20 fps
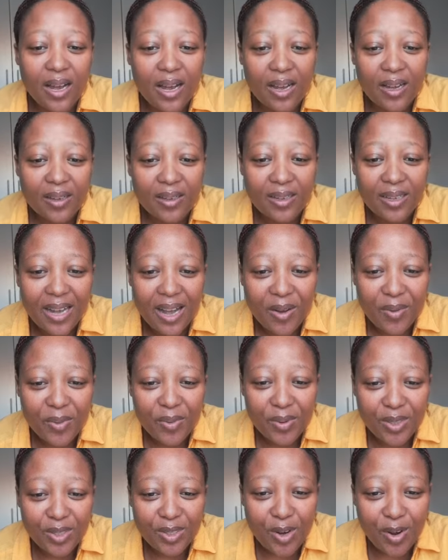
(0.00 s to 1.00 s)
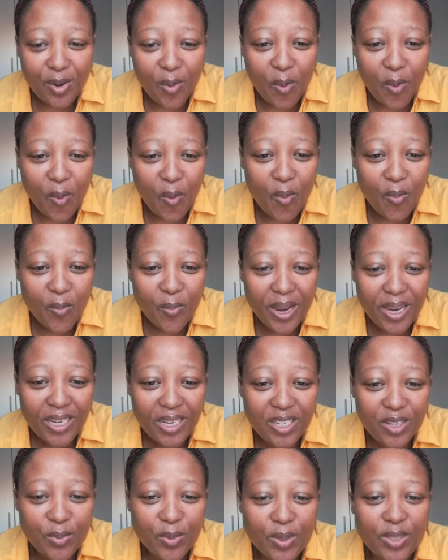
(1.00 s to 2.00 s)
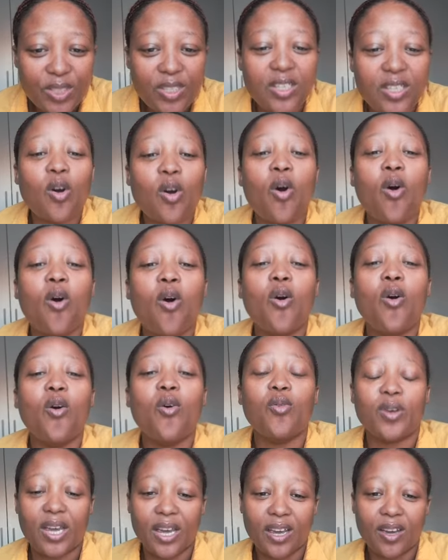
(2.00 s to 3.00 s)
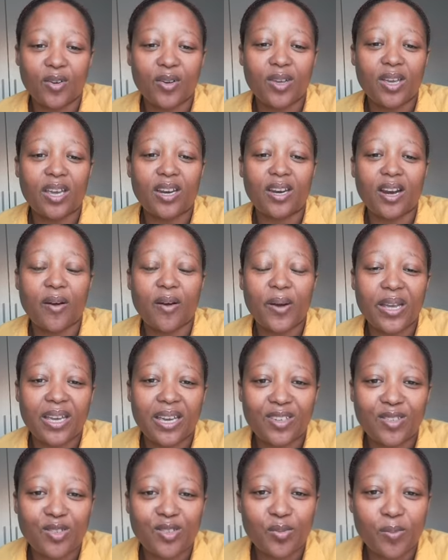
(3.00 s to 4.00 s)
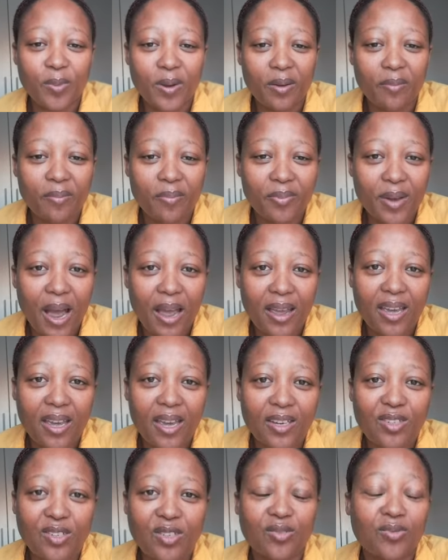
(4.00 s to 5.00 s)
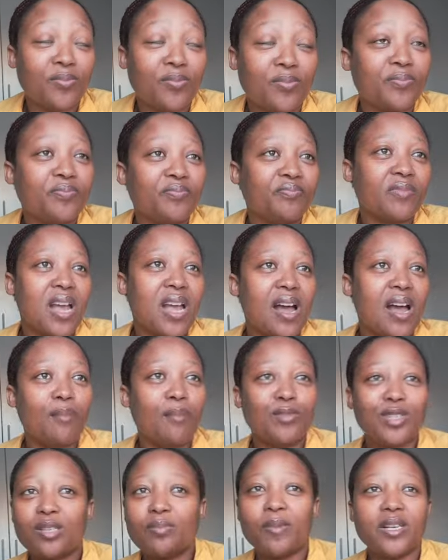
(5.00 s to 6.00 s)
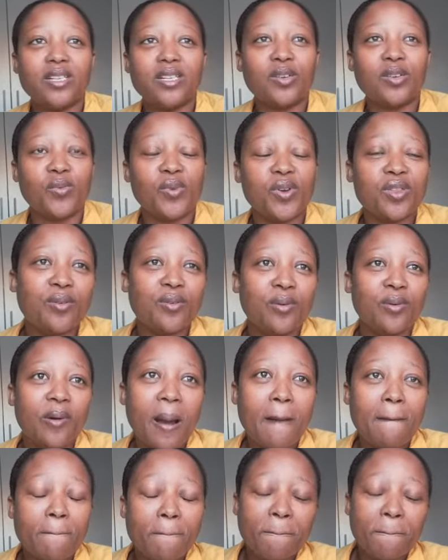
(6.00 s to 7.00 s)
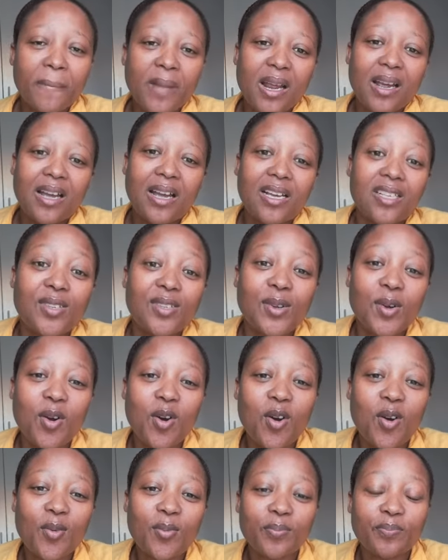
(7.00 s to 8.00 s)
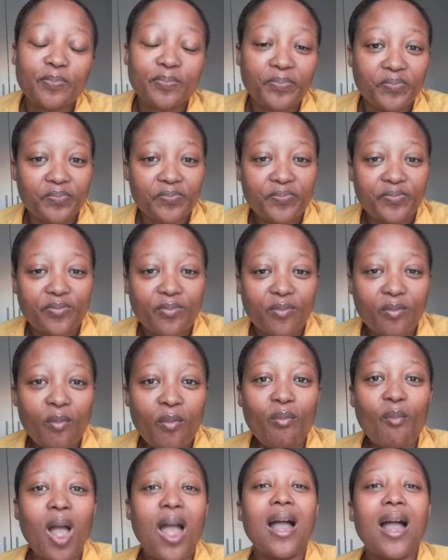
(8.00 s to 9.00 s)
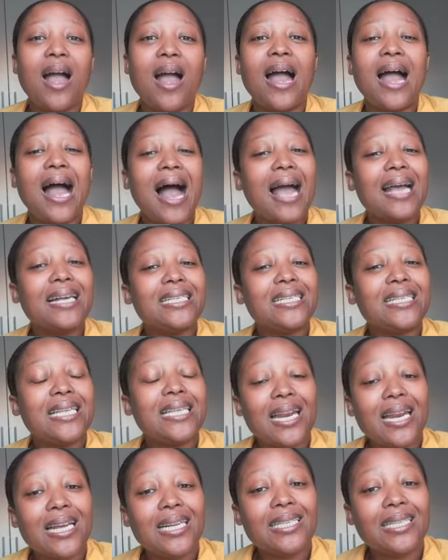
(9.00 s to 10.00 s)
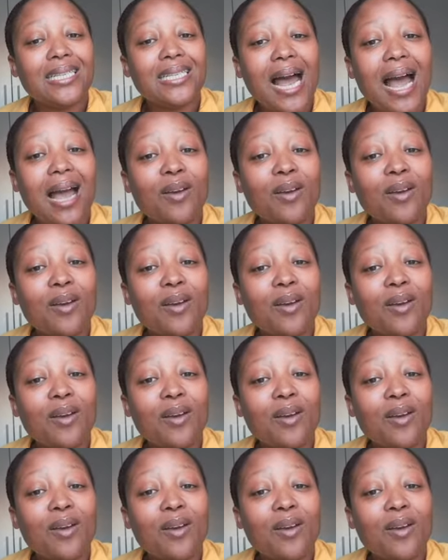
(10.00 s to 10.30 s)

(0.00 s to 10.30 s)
I was not home and she was just okay. Now I get you, babe. I get you. I'm just messing with you. So I was